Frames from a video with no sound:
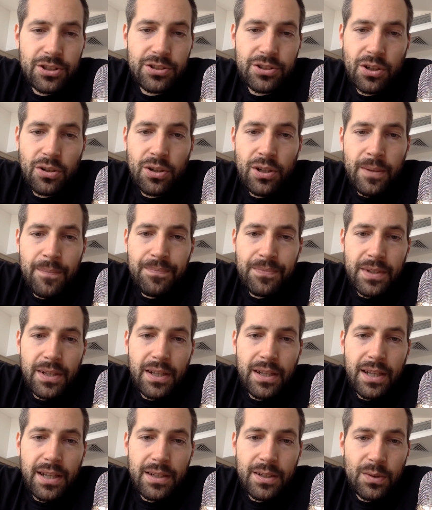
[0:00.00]
So,
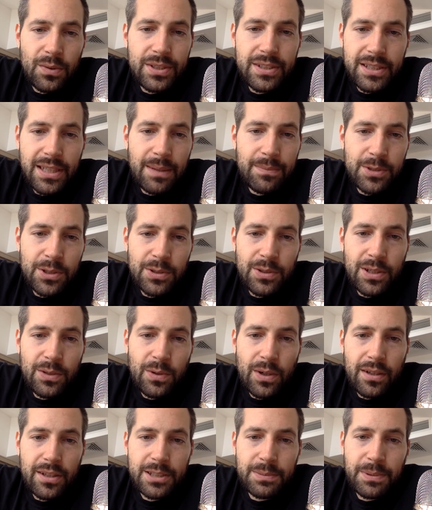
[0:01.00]
and the reason I'm doing
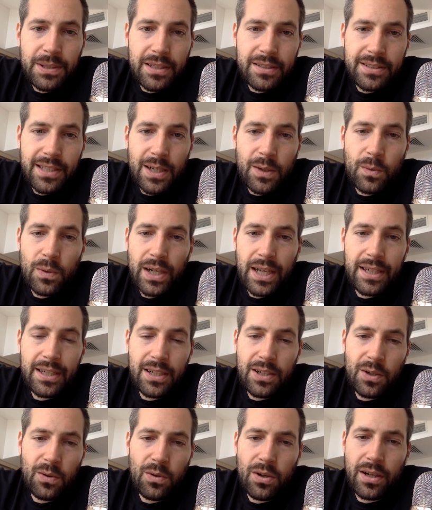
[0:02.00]
well is because when I
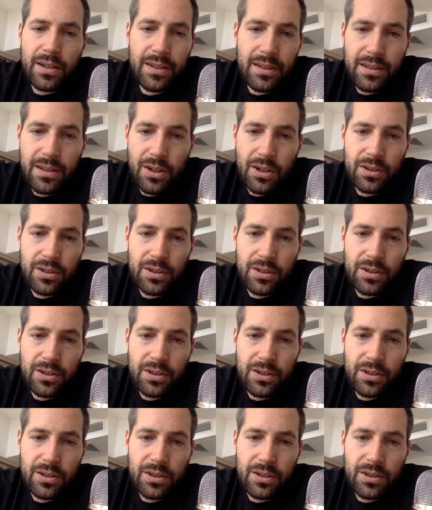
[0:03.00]
go on